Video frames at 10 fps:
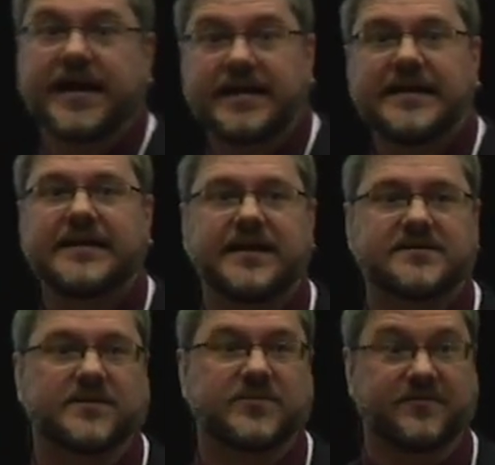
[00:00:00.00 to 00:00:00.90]
I need to
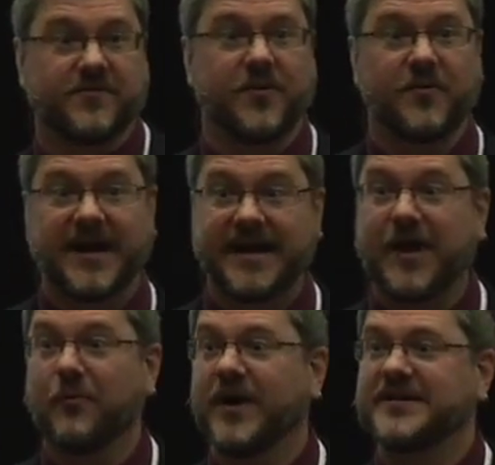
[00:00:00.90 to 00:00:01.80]
get something for him, and I
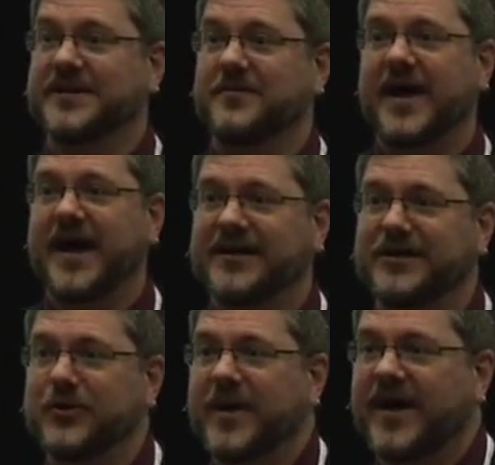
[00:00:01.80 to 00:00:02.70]
can't wait till I'm back in
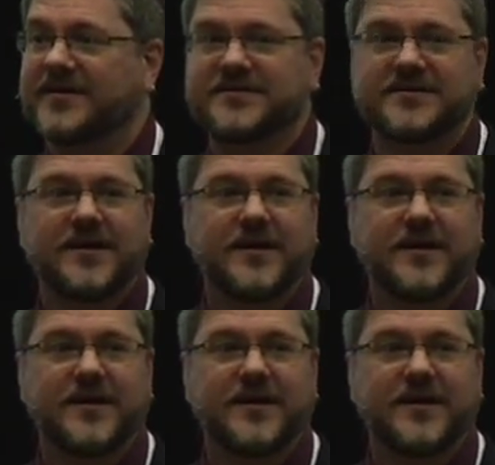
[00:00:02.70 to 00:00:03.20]
the US.